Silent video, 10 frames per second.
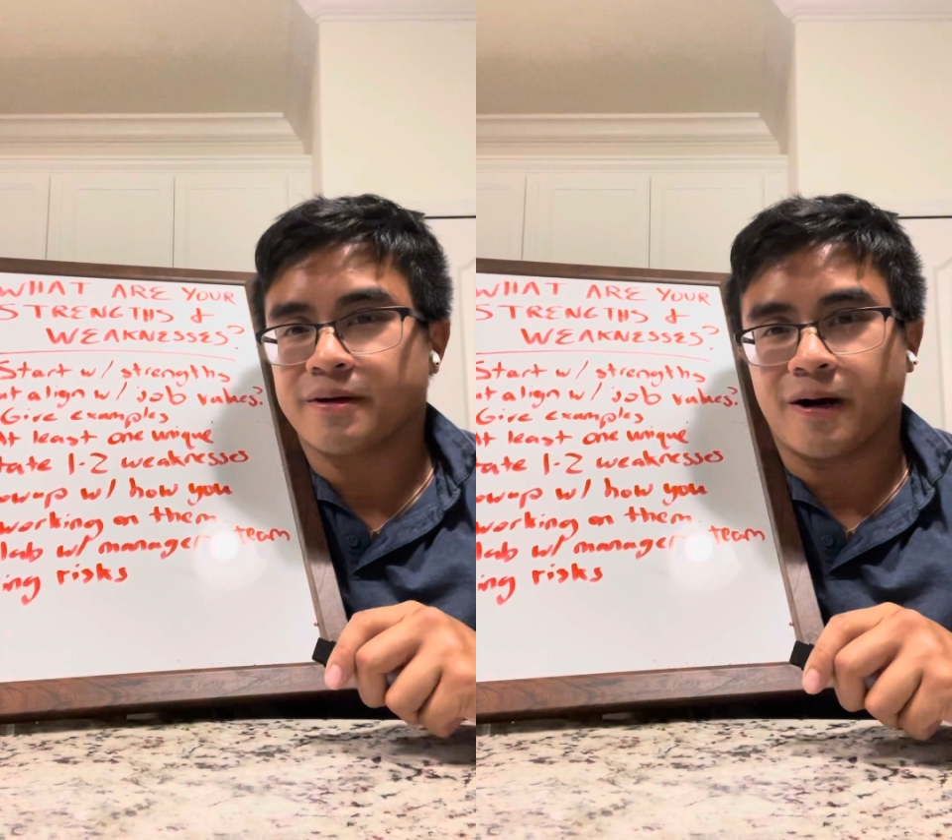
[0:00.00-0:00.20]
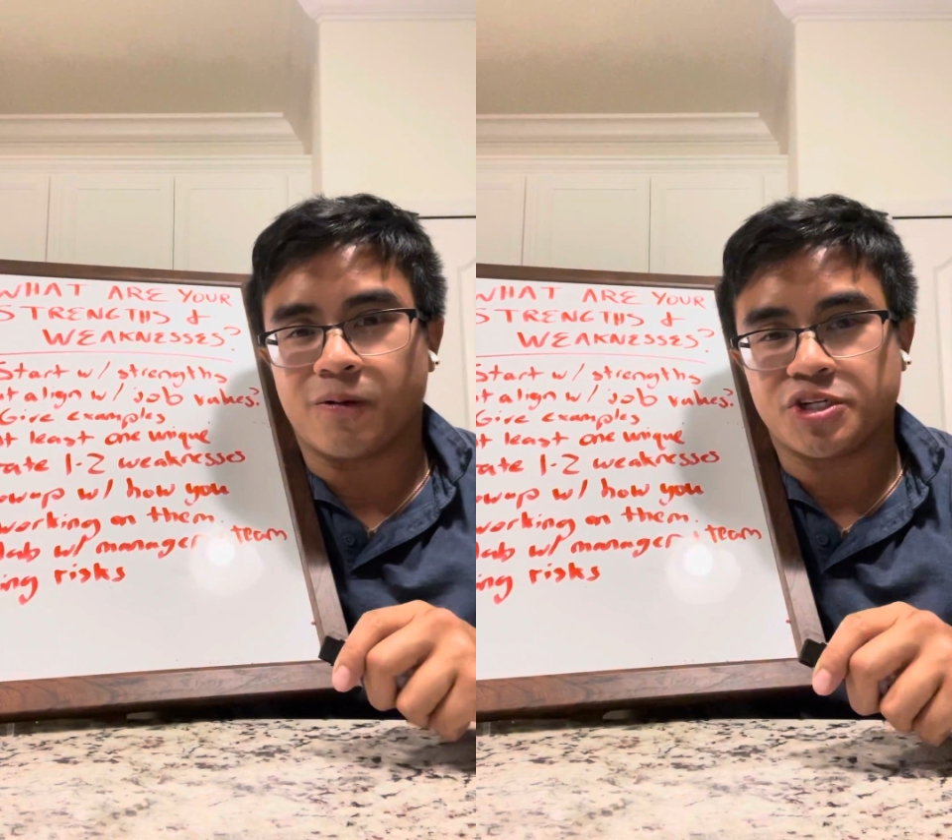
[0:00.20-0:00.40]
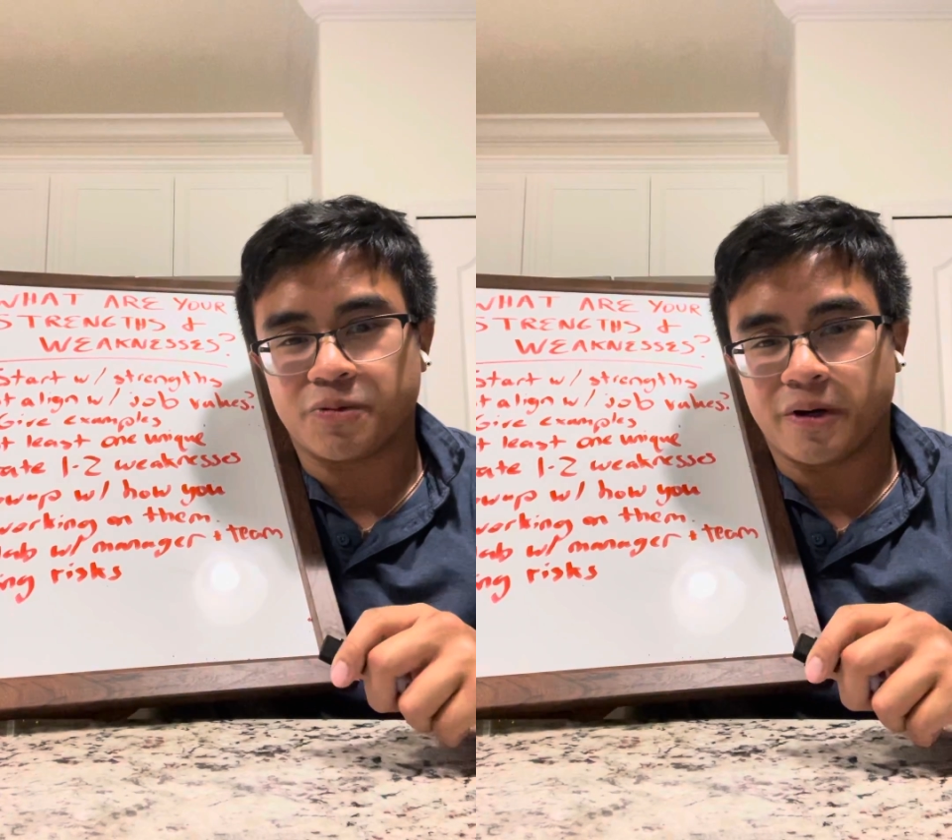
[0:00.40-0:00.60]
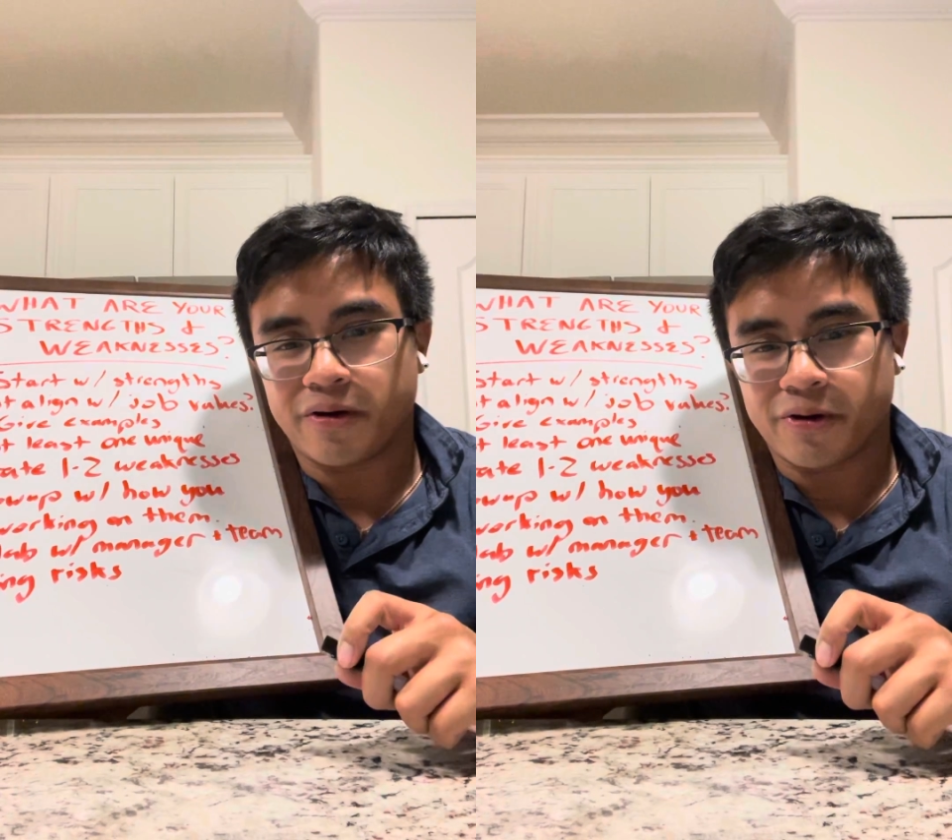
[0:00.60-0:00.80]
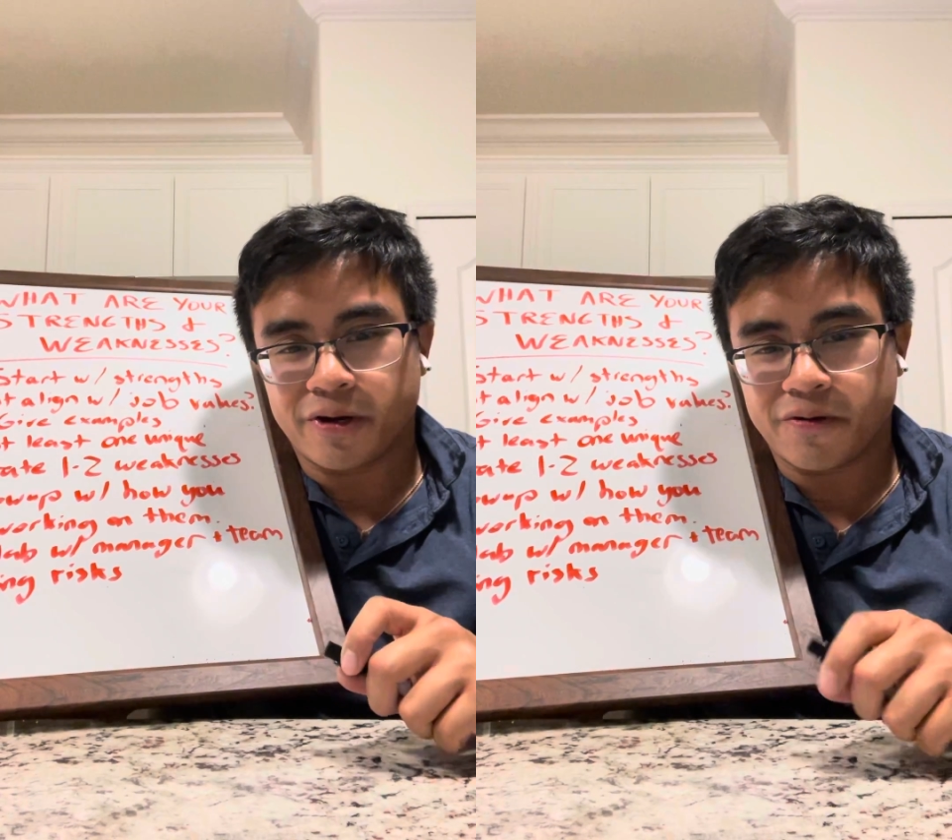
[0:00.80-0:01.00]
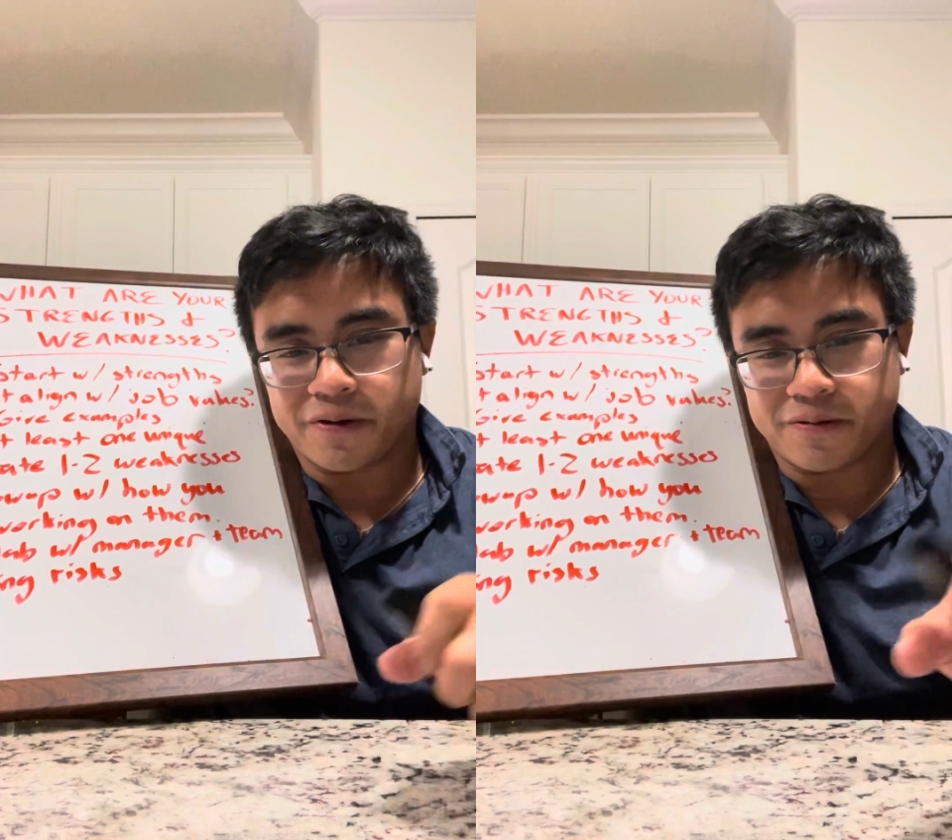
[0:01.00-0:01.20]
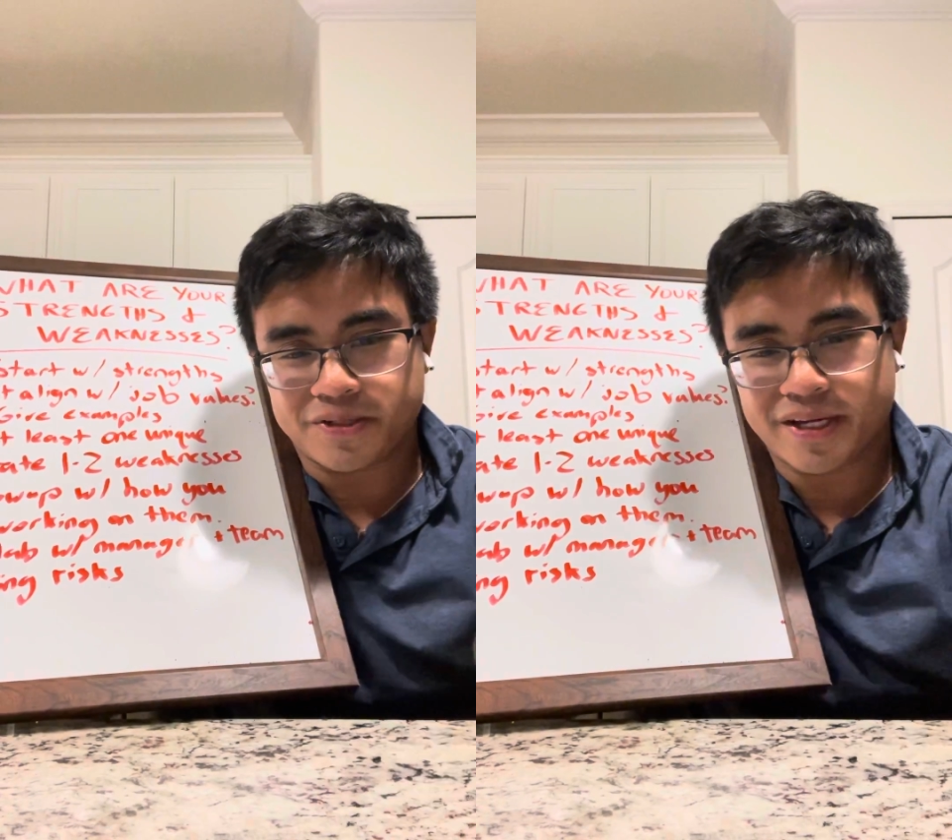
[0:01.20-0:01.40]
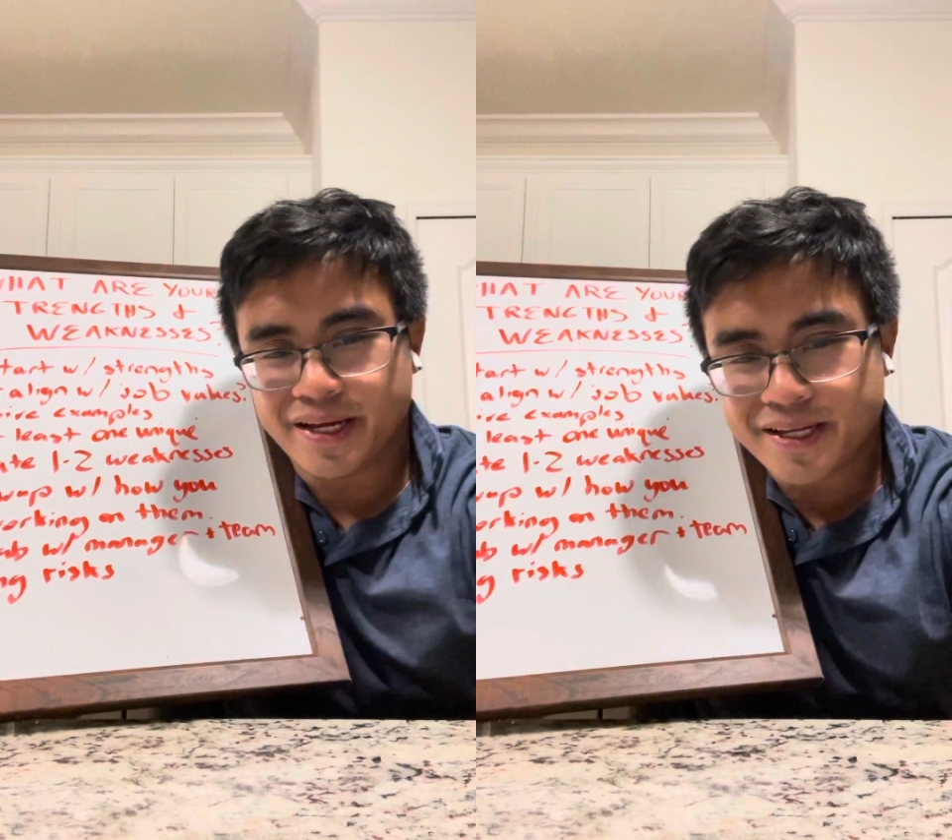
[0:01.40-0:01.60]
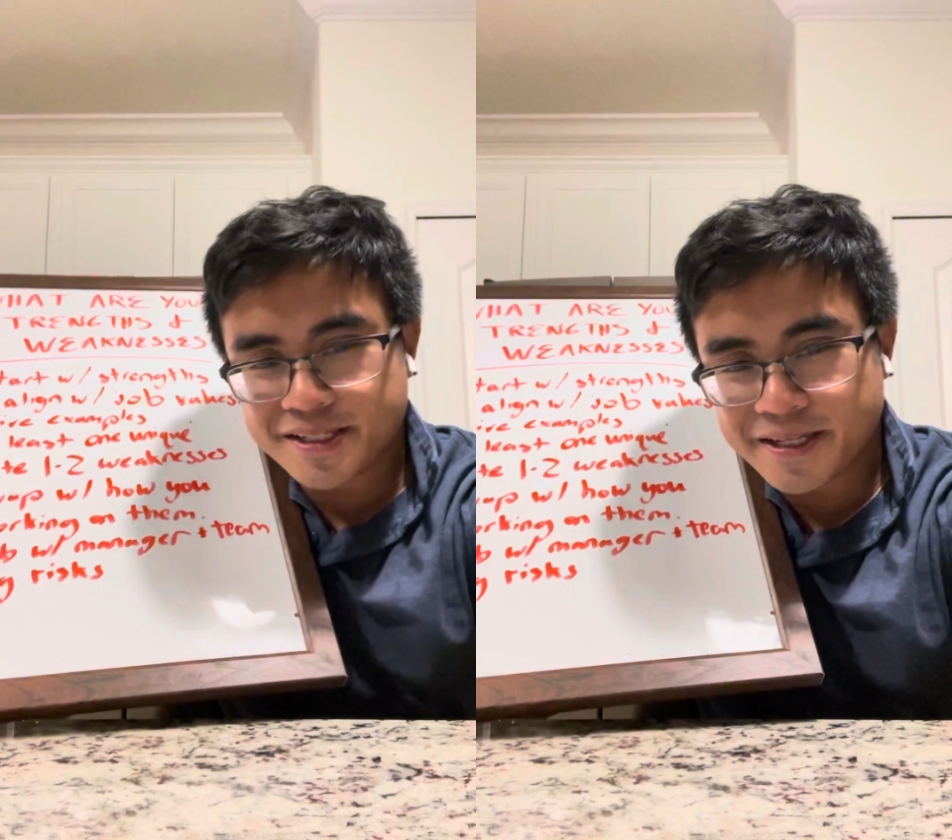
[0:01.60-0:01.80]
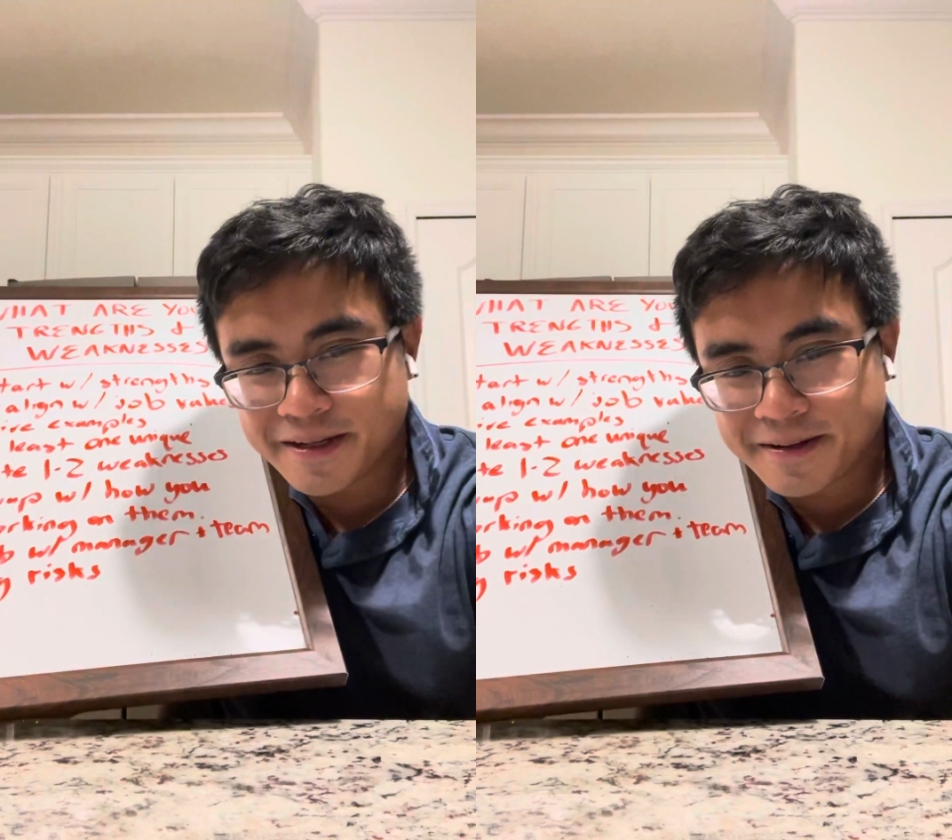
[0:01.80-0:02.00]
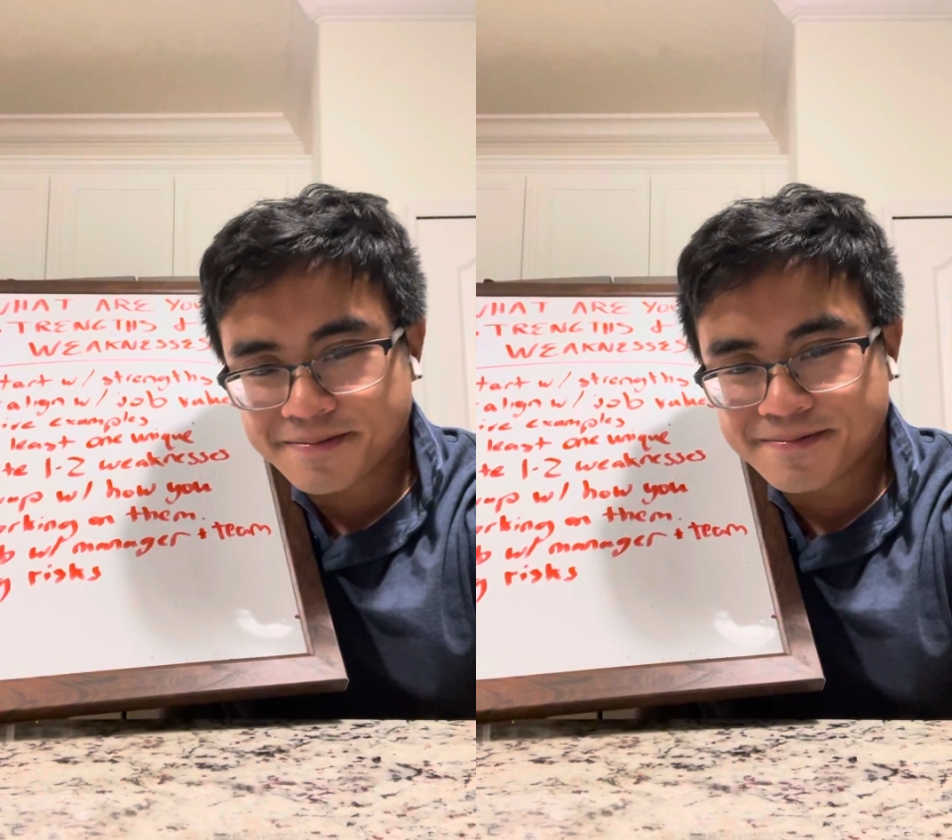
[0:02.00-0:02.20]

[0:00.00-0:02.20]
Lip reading: I wish you well in your interviews. See ya.